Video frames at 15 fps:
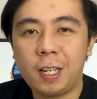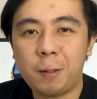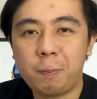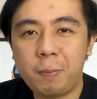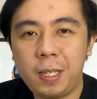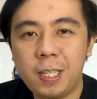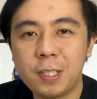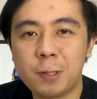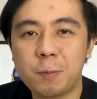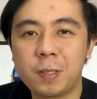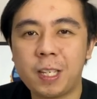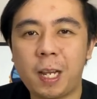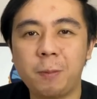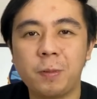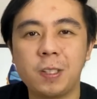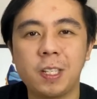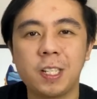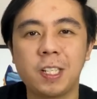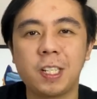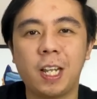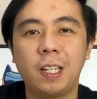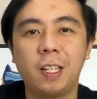Please subscribe to this
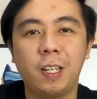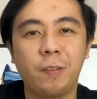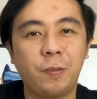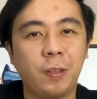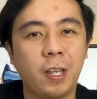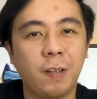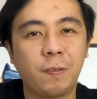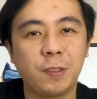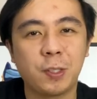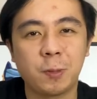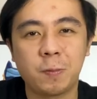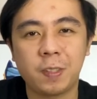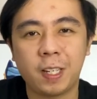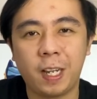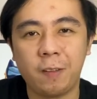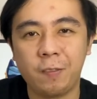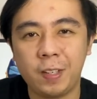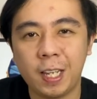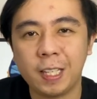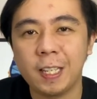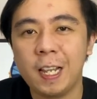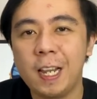channel if you haven't subscribed
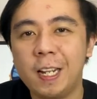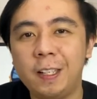yet.